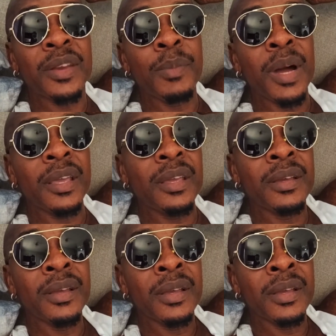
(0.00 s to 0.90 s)
a baggy.
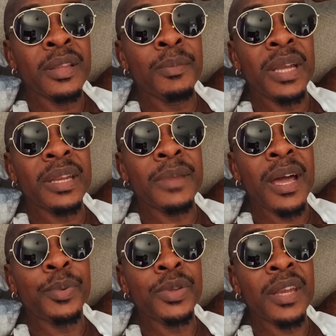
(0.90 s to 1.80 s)
The man them now
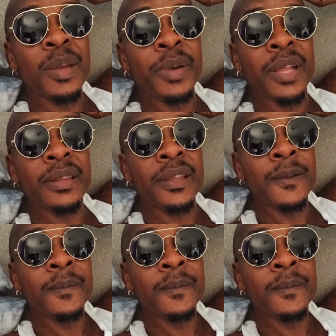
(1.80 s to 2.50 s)
put on a panty.